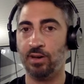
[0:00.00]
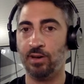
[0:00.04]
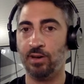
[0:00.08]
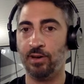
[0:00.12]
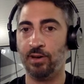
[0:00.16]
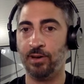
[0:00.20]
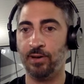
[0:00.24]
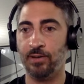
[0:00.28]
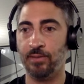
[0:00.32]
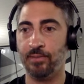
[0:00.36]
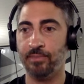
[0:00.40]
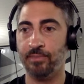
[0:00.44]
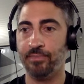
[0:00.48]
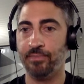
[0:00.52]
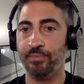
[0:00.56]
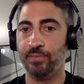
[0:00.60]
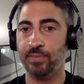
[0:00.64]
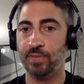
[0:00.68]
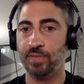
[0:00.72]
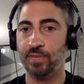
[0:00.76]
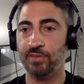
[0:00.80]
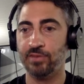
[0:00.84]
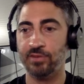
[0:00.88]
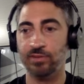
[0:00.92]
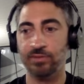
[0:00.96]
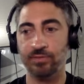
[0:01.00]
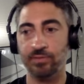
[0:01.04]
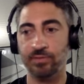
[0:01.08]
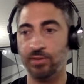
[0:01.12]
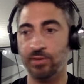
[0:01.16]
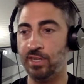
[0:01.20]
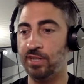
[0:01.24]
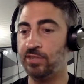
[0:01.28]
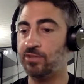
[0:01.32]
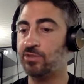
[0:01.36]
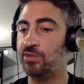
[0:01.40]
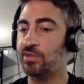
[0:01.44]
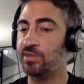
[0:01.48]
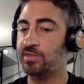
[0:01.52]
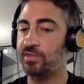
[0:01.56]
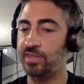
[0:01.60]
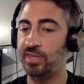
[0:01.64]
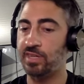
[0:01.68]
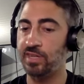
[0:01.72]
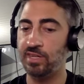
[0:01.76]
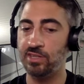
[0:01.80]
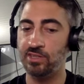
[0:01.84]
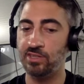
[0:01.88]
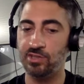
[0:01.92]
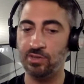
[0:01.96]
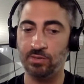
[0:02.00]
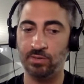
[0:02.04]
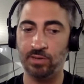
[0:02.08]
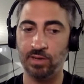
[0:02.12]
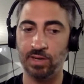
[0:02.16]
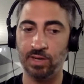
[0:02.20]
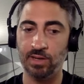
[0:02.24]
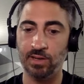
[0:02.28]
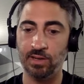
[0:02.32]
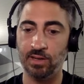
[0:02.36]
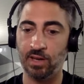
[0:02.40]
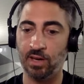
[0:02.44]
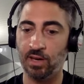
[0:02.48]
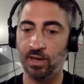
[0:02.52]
So if you're interested, join.